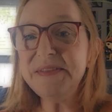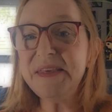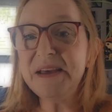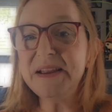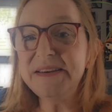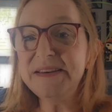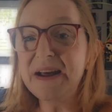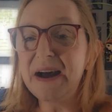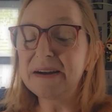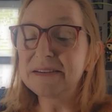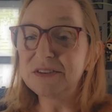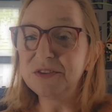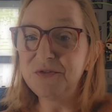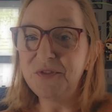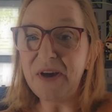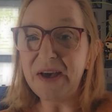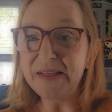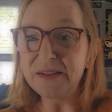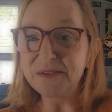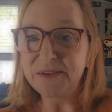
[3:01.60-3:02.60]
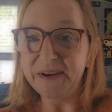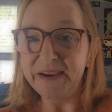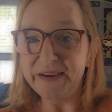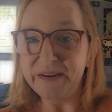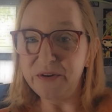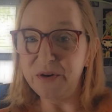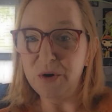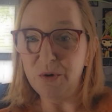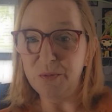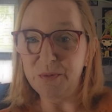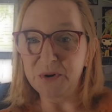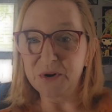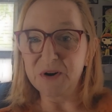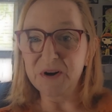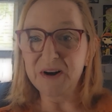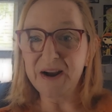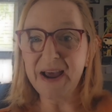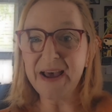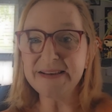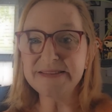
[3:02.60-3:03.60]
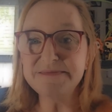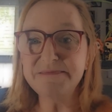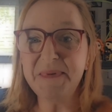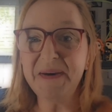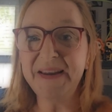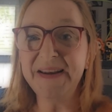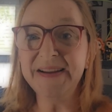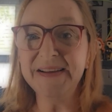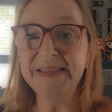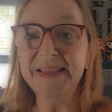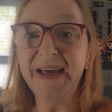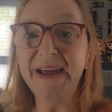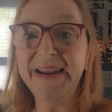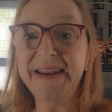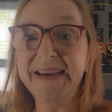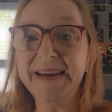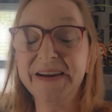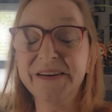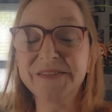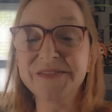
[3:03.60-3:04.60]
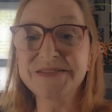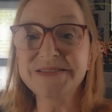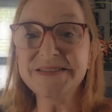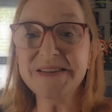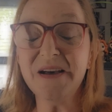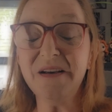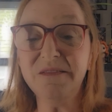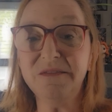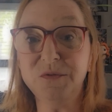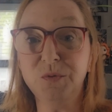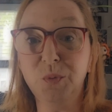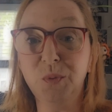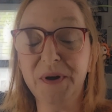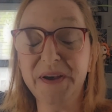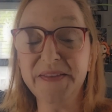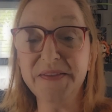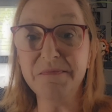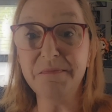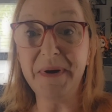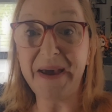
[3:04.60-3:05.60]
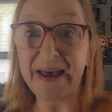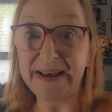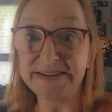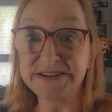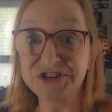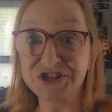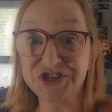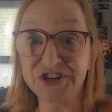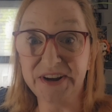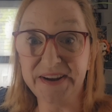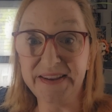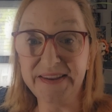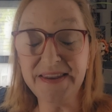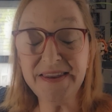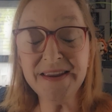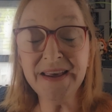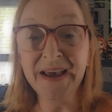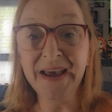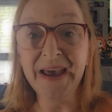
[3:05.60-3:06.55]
out that Dr. Valerie Cooper has been aligning herself with Bastion,